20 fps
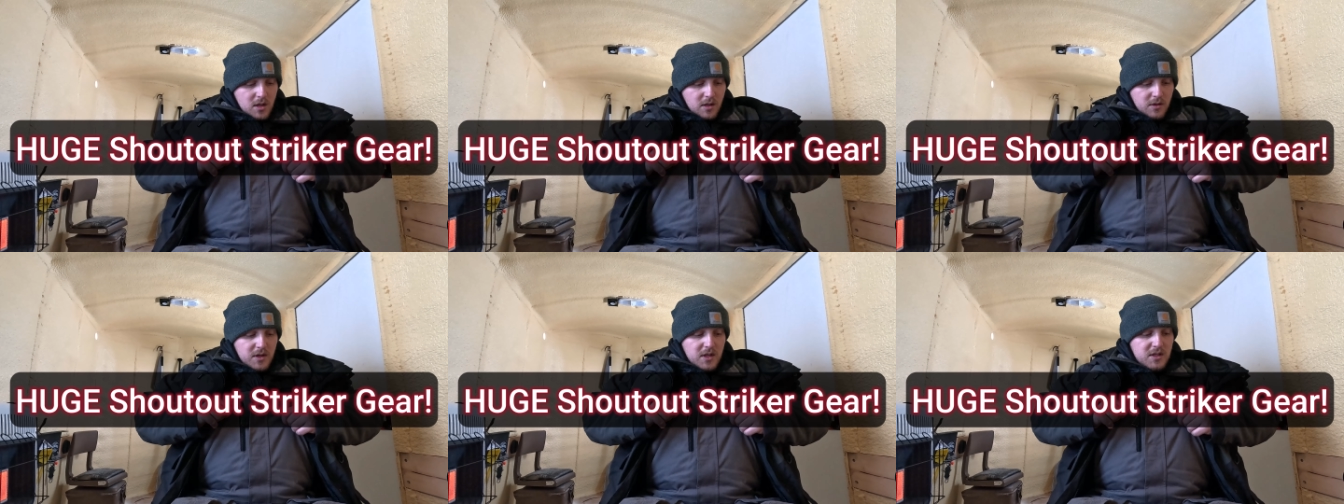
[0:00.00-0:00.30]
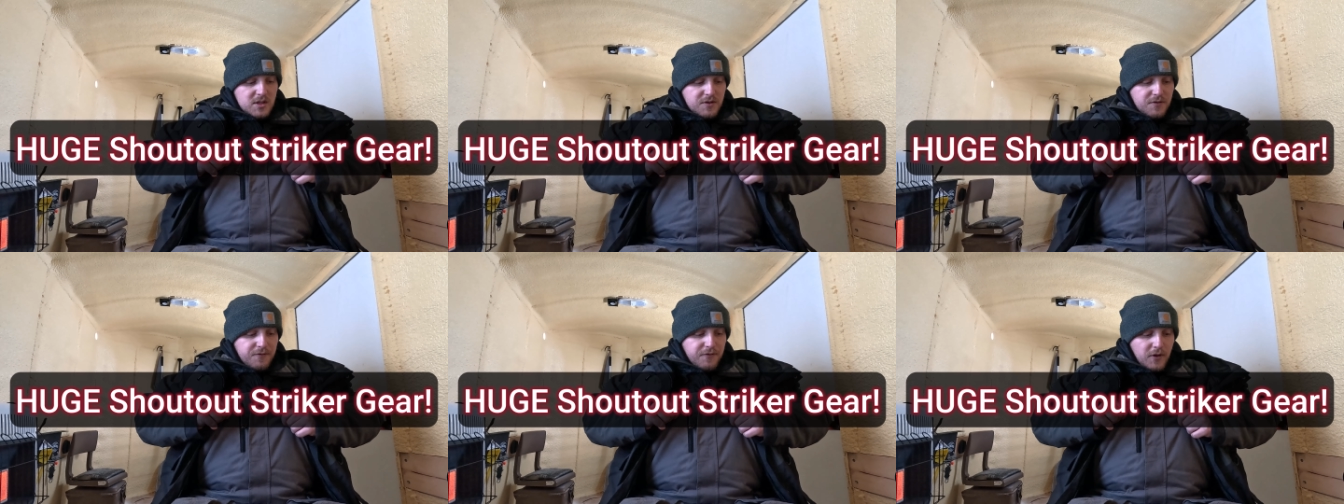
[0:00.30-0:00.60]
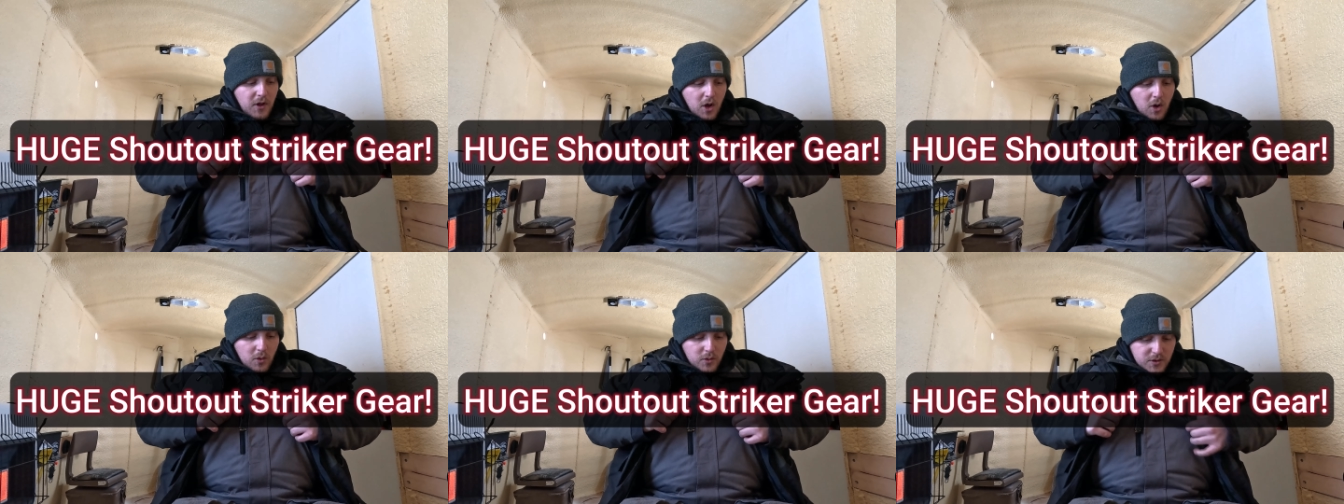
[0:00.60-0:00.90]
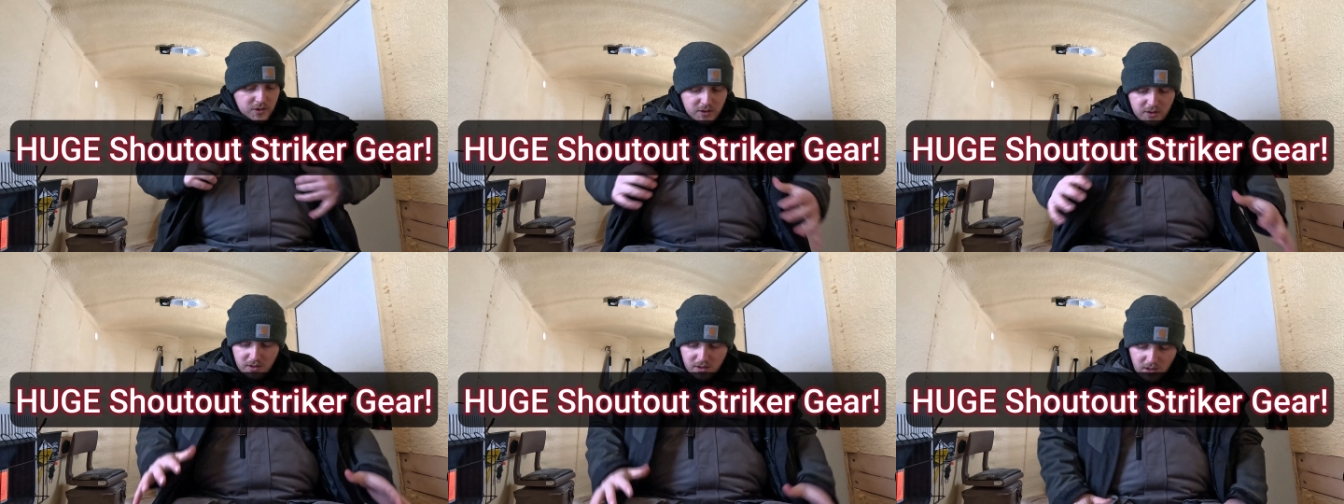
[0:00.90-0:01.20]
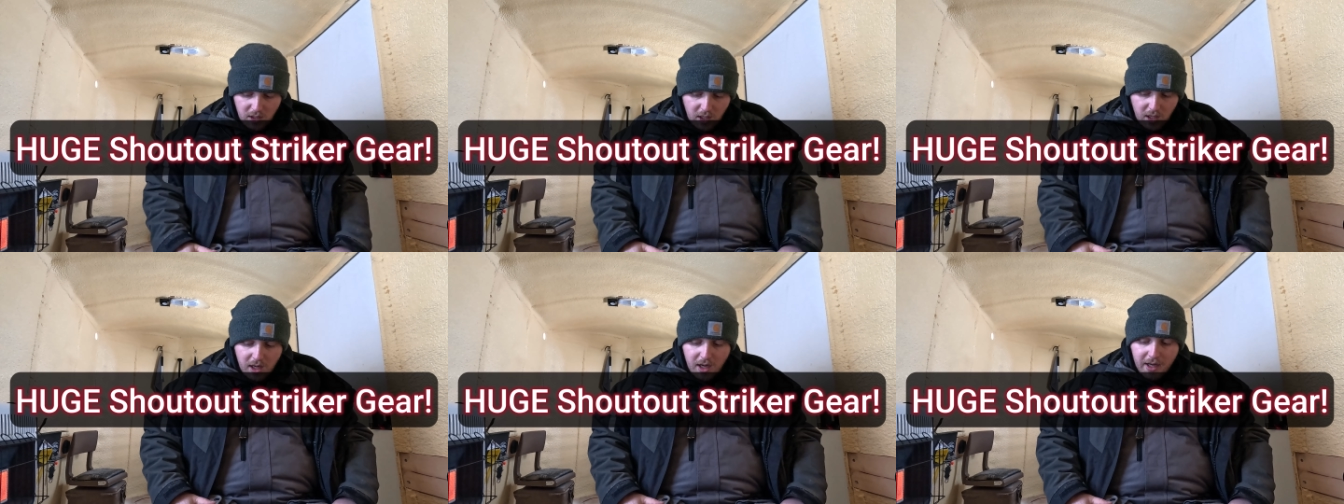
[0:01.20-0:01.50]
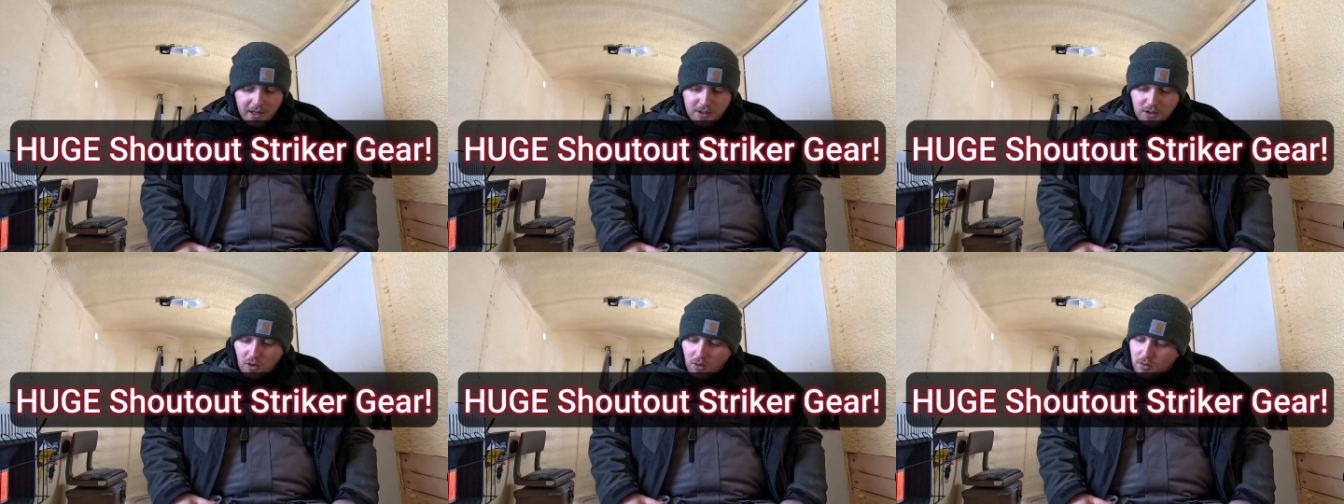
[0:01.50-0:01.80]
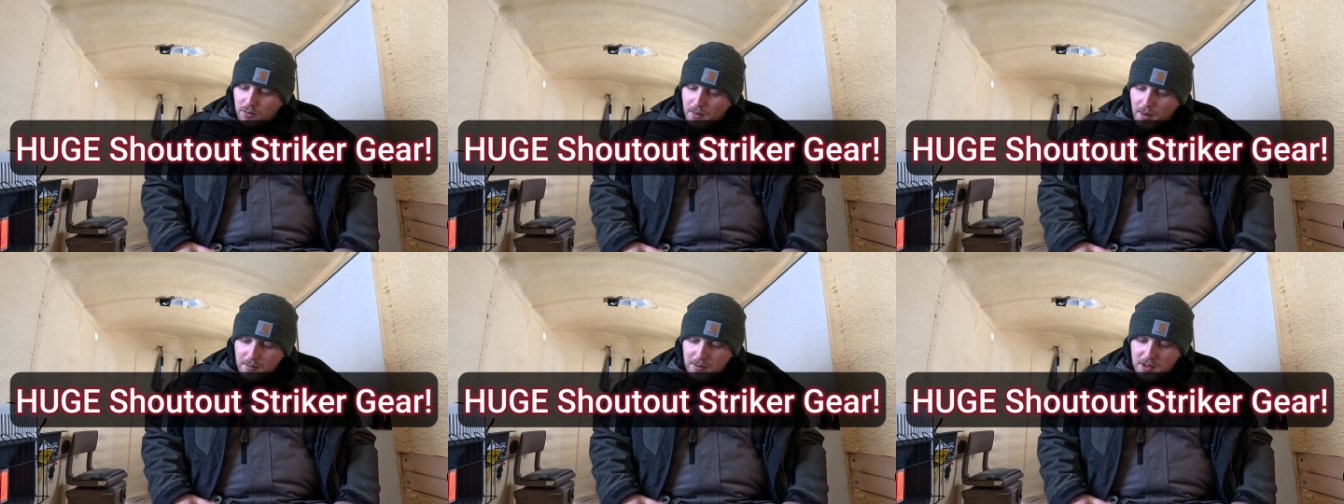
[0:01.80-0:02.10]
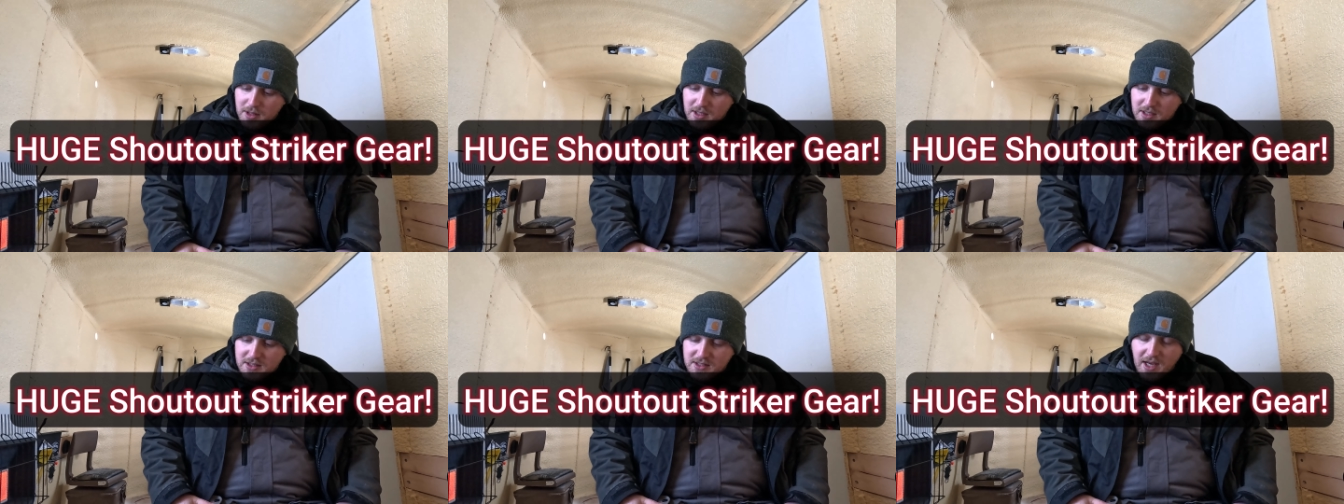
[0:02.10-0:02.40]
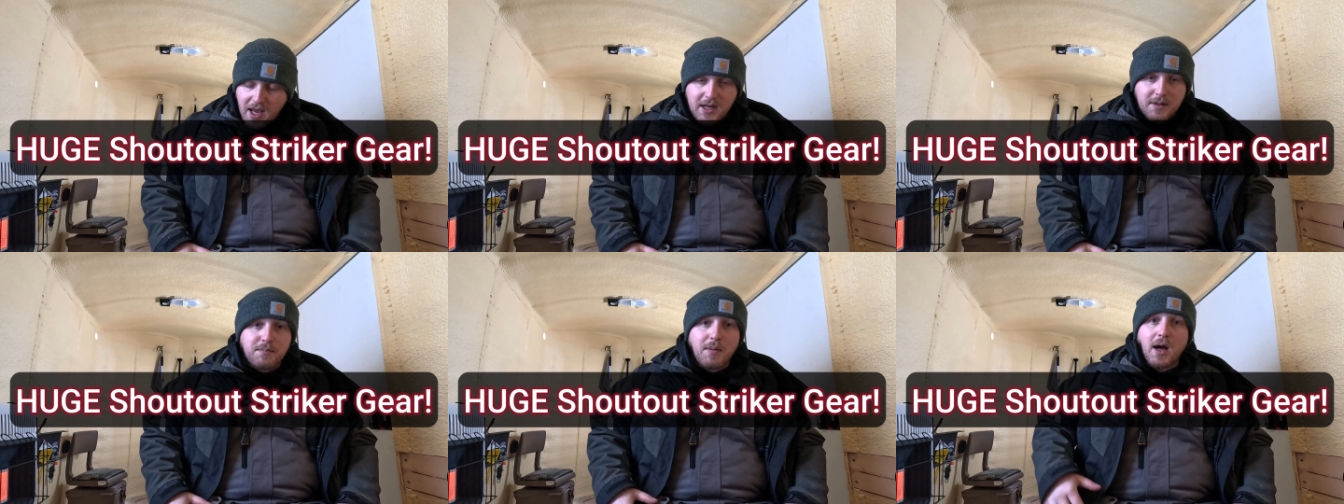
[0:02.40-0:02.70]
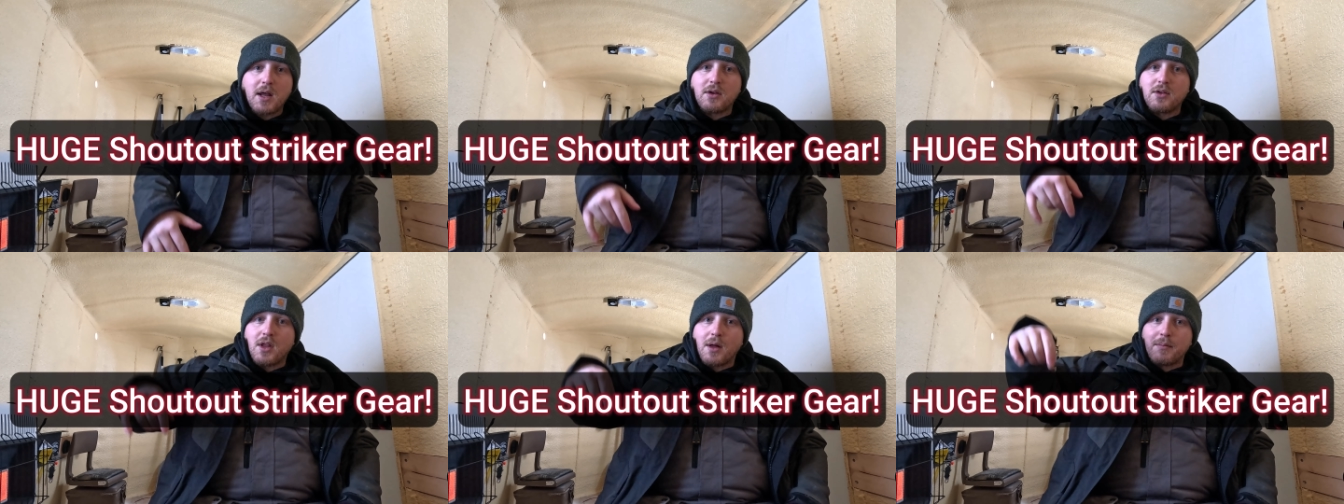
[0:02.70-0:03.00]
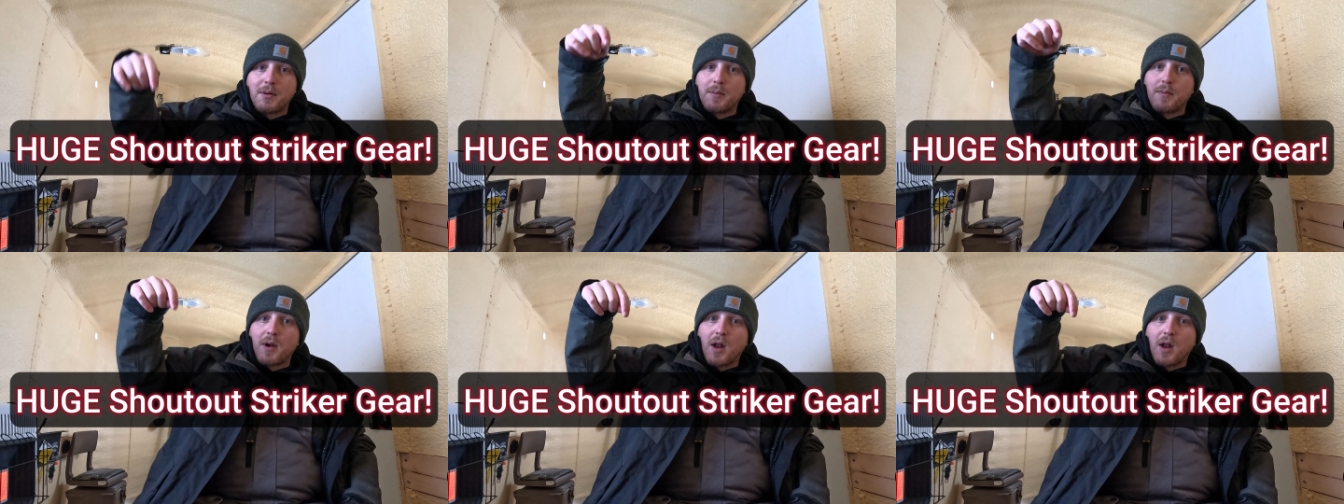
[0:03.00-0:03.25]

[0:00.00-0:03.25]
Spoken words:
These float. I don't remember the exact model number,